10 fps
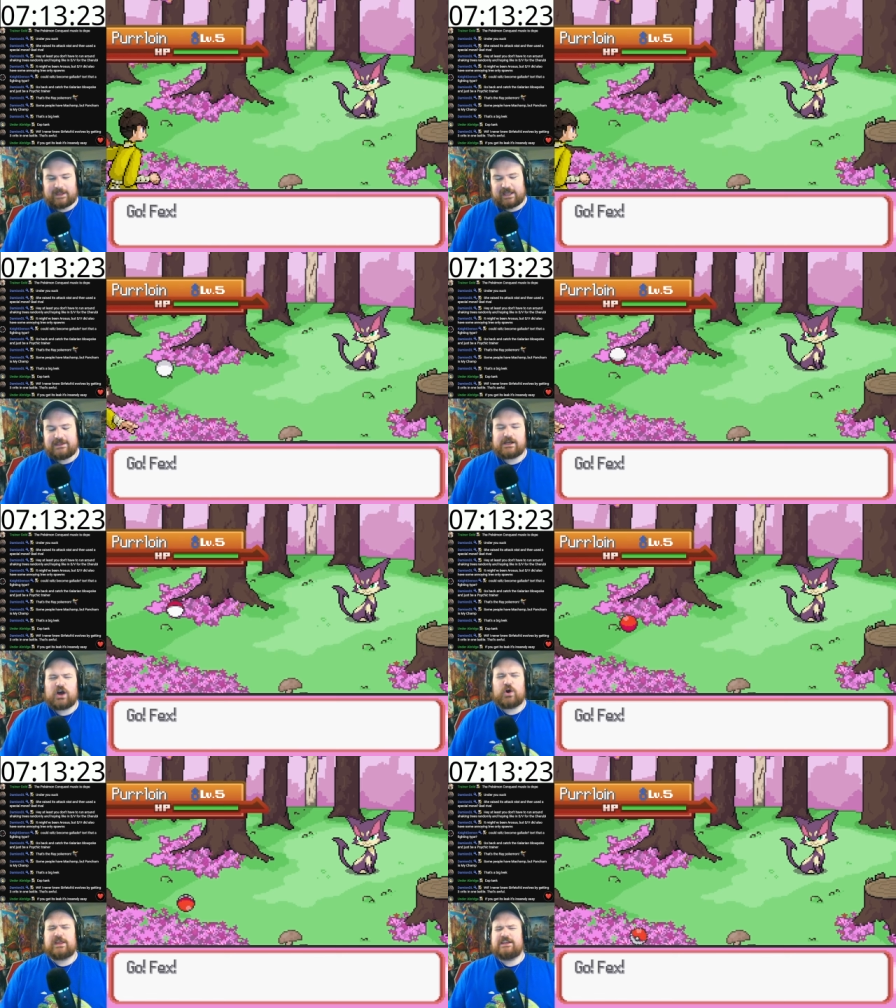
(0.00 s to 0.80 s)
I think
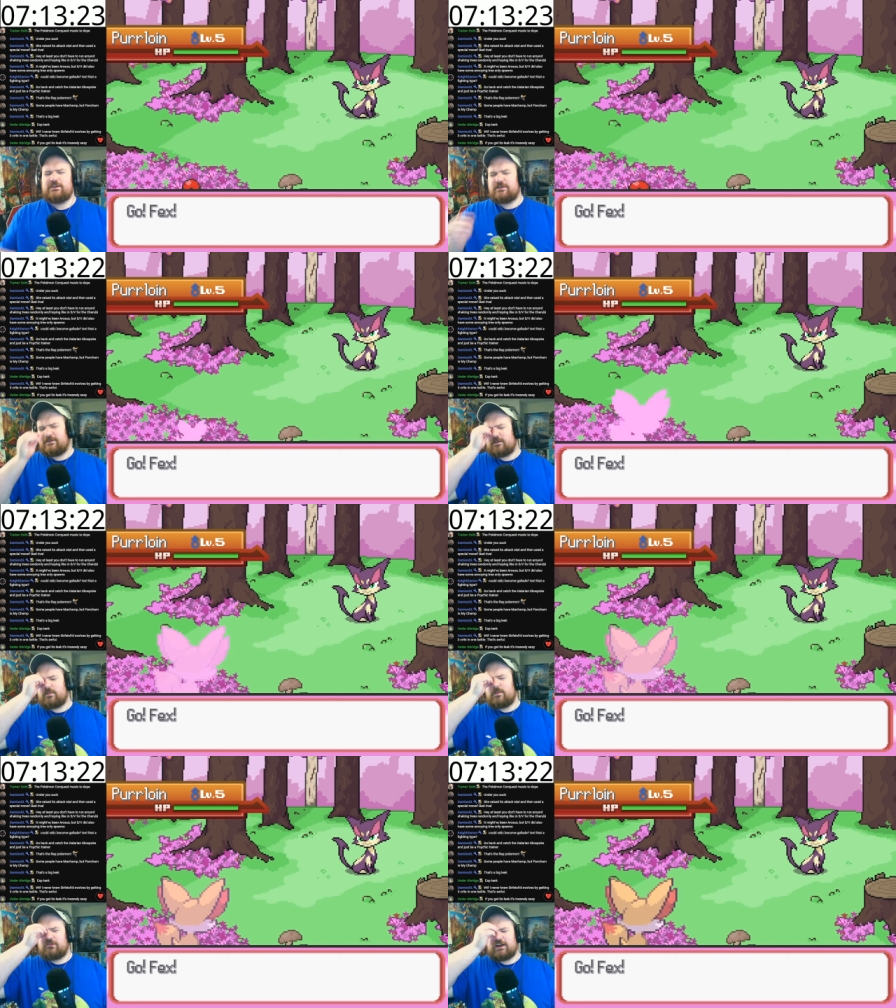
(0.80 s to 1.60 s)
if I
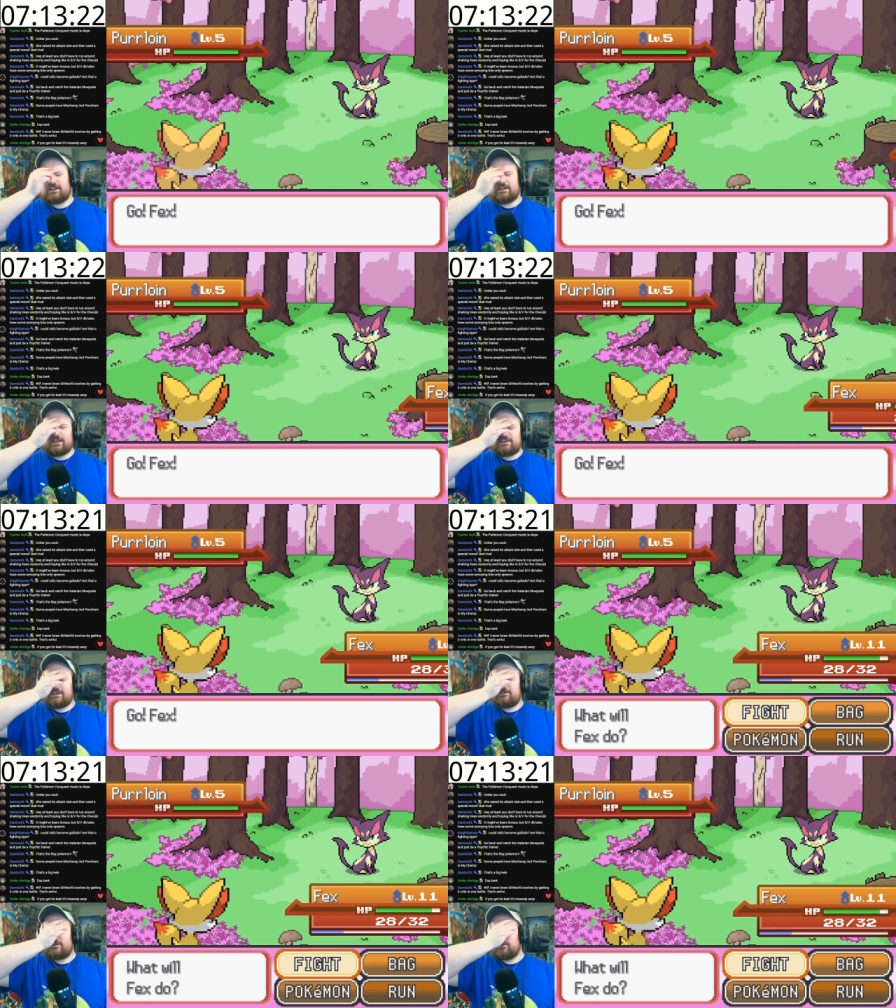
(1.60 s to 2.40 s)
remember correctly, I
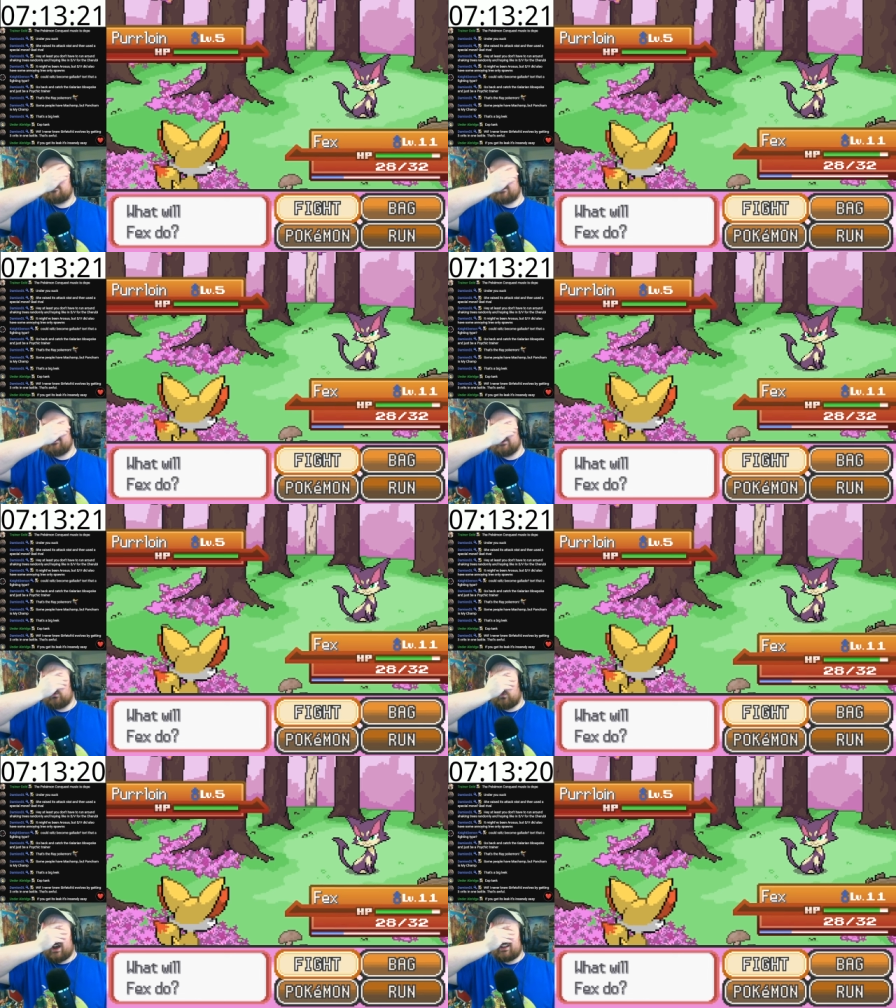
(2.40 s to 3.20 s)
think if you find them in
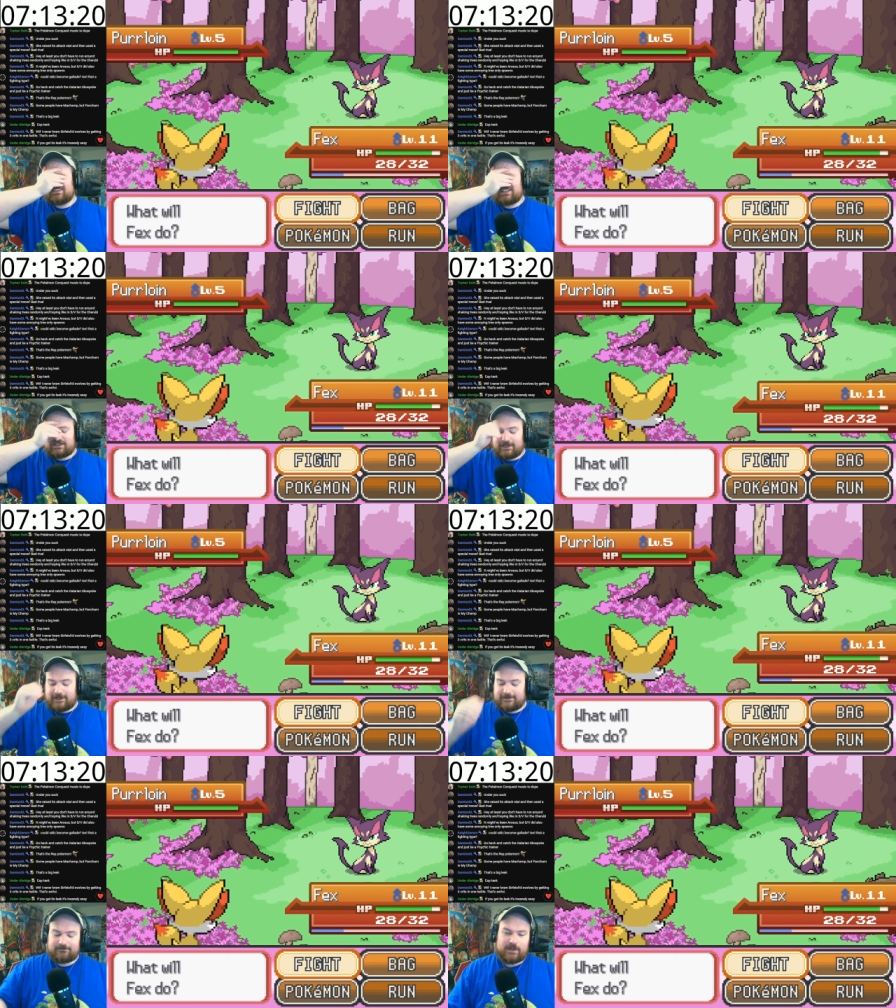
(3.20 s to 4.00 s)
the wild like
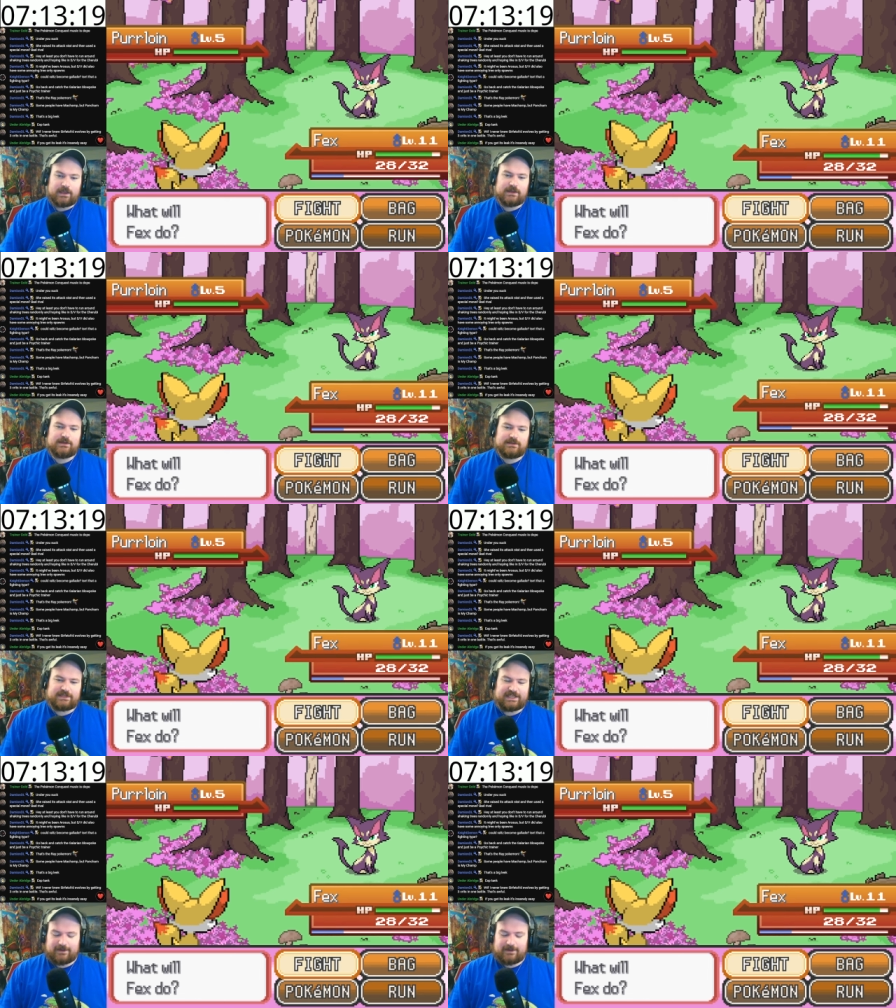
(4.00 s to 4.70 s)
that, they